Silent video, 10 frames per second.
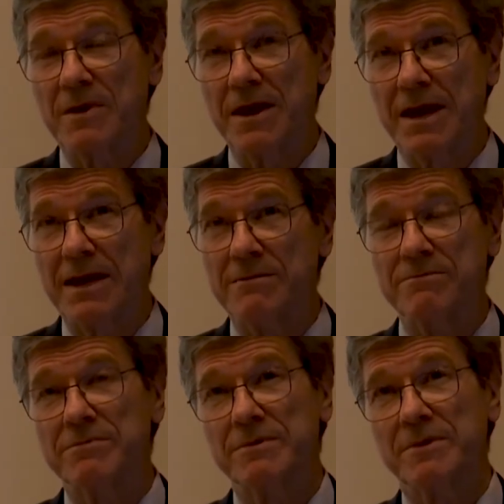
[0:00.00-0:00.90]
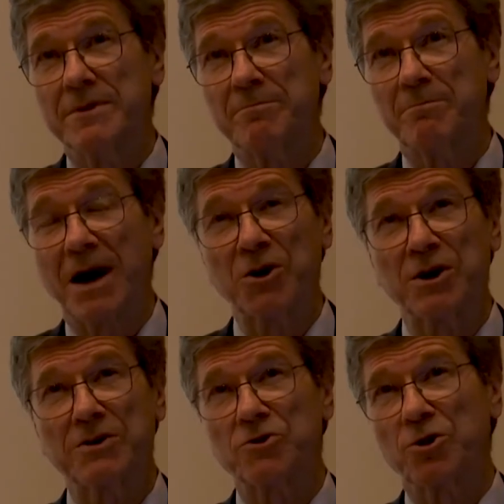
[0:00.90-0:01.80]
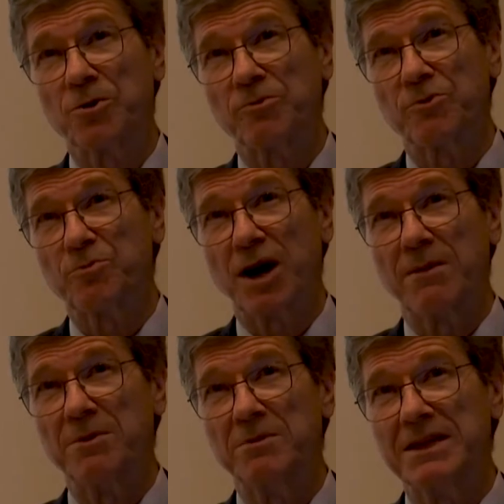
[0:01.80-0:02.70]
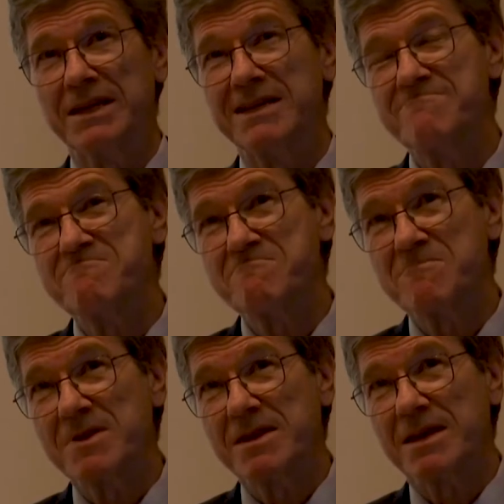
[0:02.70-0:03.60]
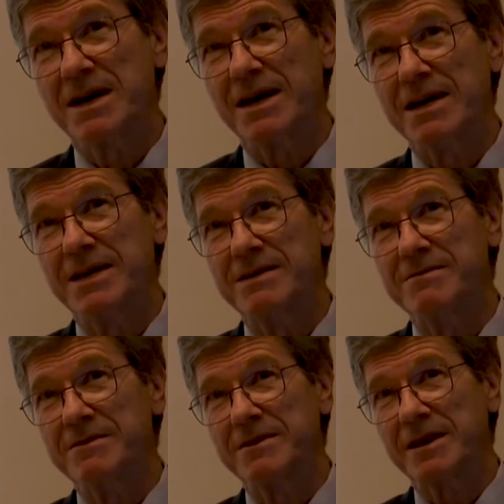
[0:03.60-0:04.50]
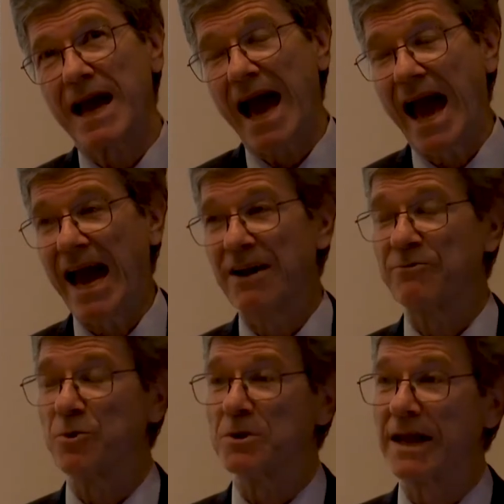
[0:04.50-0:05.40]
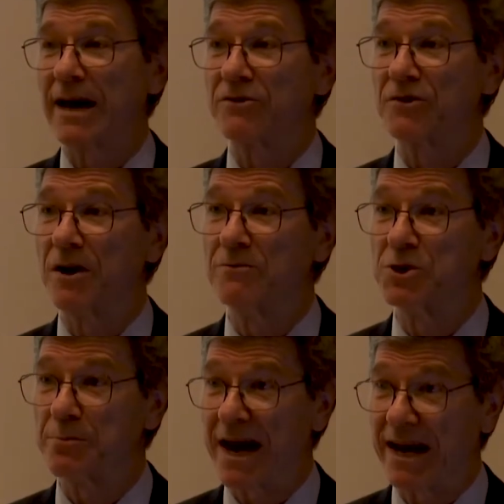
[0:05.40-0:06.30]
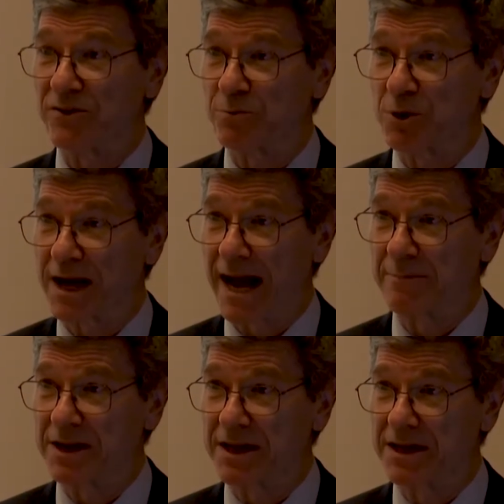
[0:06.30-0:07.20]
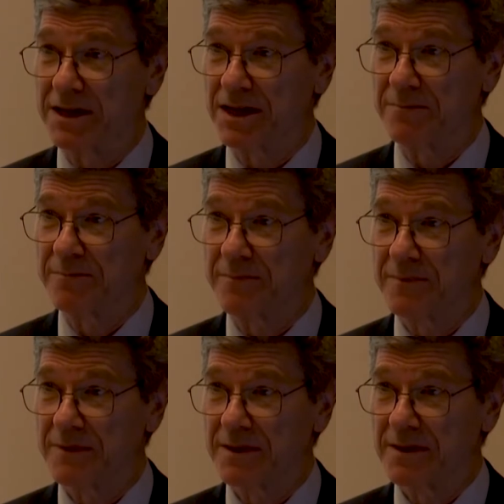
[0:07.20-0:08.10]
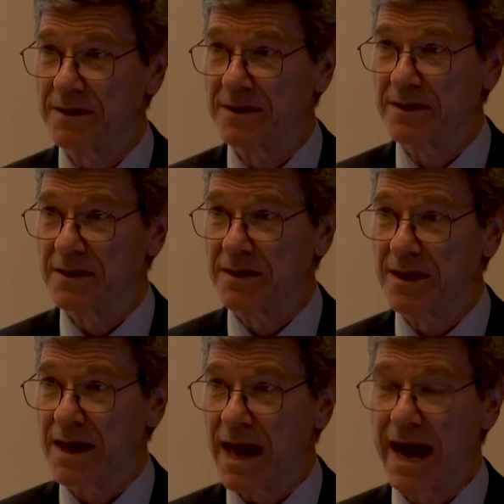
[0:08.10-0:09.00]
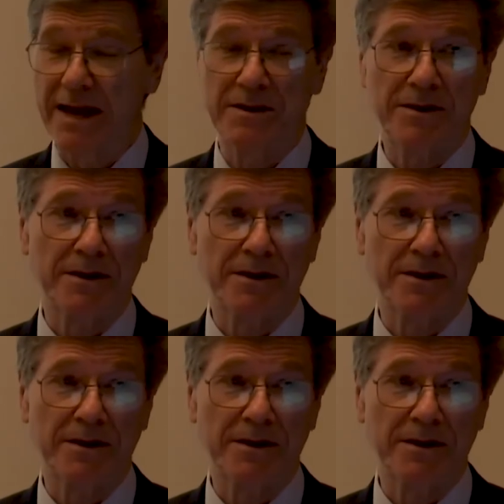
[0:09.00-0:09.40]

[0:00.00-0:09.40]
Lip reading: in market terms, probably a half or less of Japan's per capita income, and